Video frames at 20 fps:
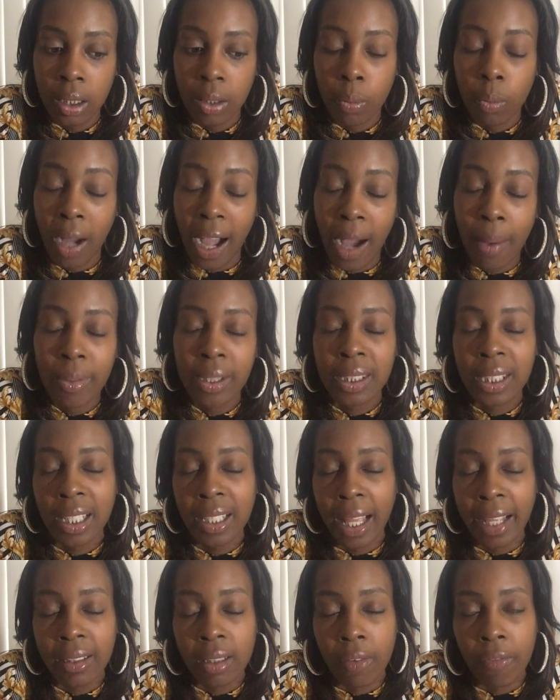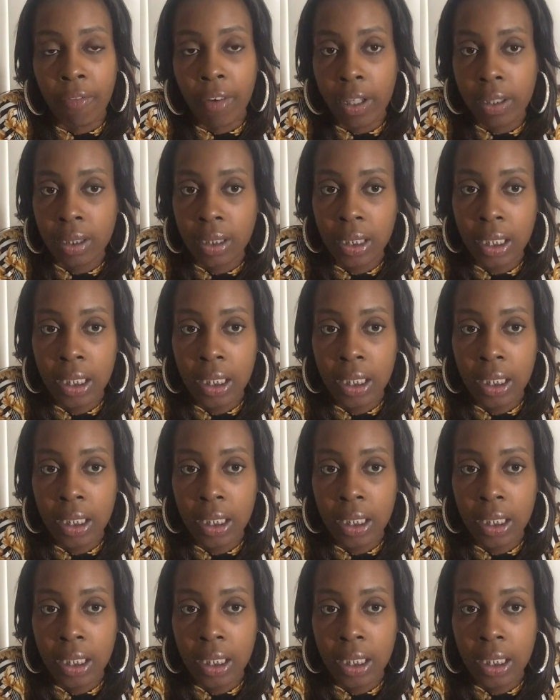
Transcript: well, I would say like the first